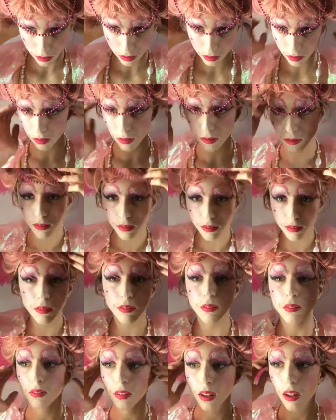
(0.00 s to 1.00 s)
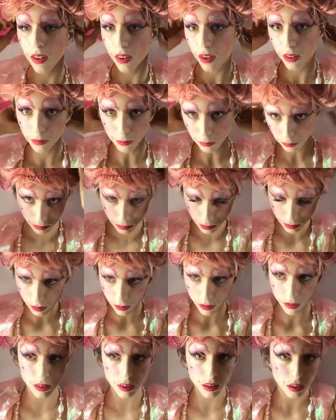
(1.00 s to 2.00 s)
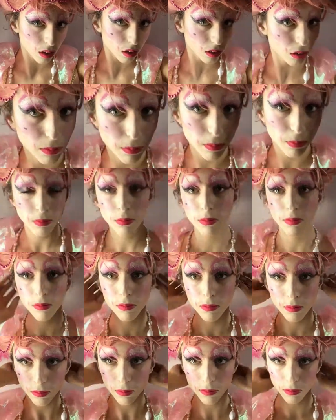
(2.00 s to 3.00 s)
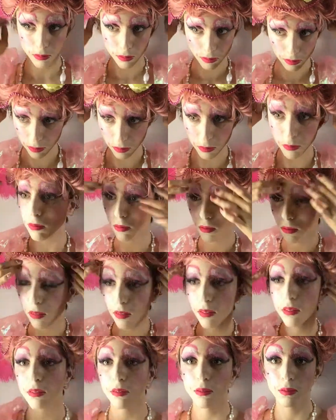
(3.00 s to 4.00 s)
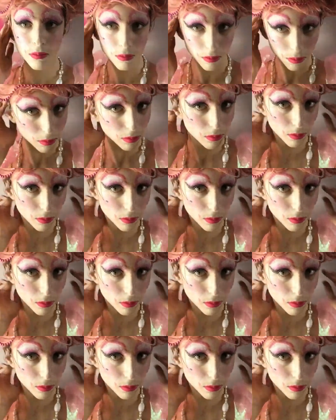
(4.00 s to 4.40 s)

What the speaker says: her the Queen of France. And then